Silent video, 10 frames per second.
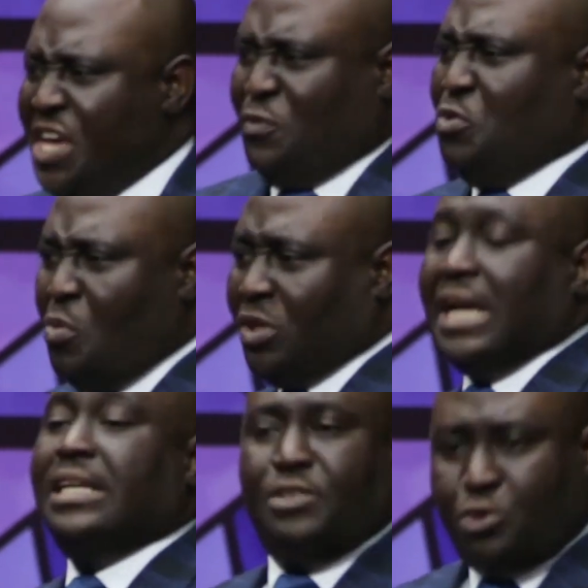If you know what,
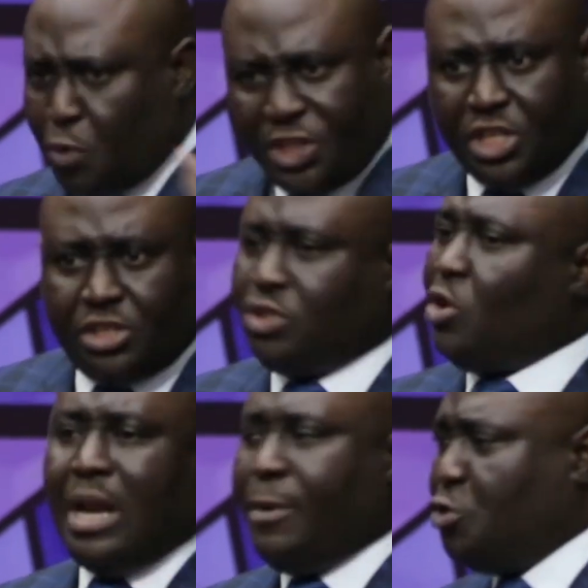switch it. You're
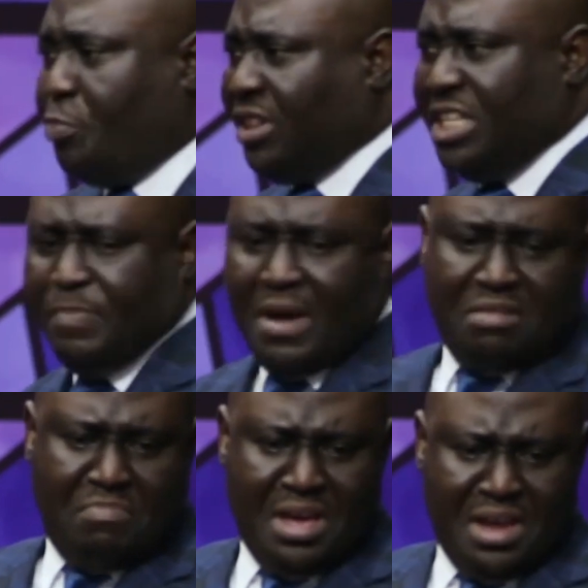talking about you bought this
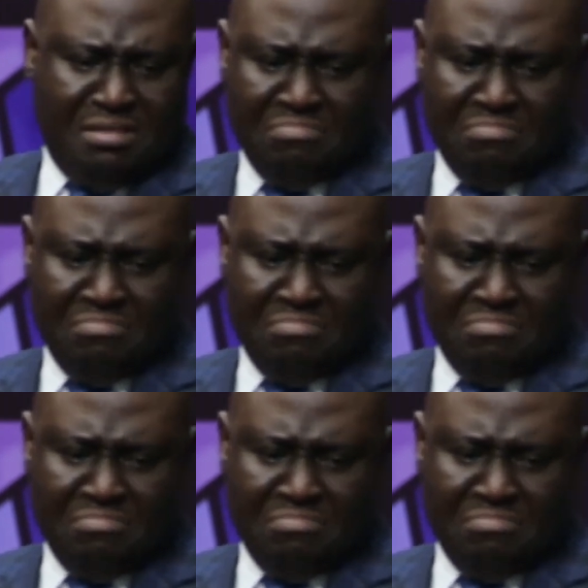bag, man.